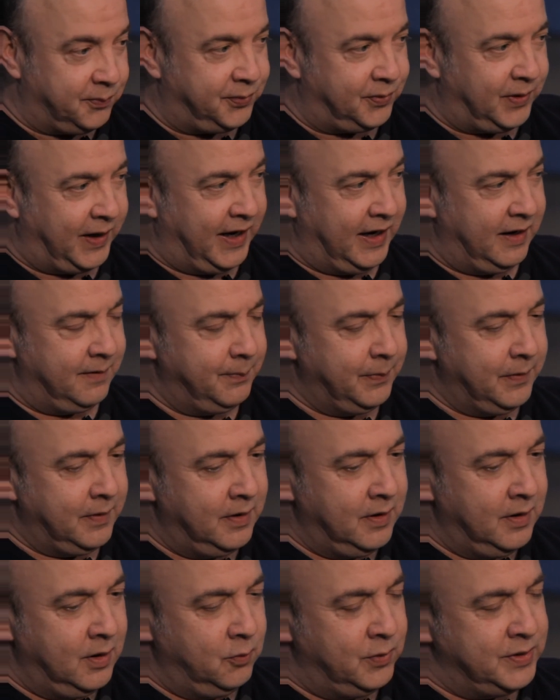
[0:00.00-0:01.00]
play,
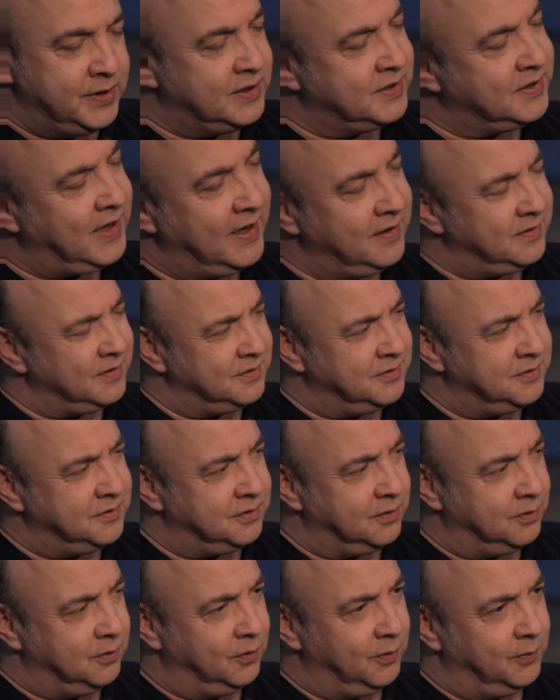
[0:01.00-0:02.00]
we decided
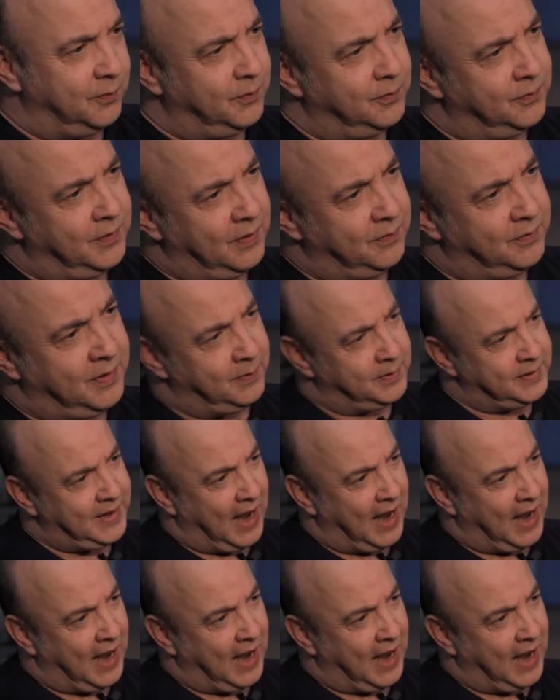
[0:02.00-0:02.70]
to that the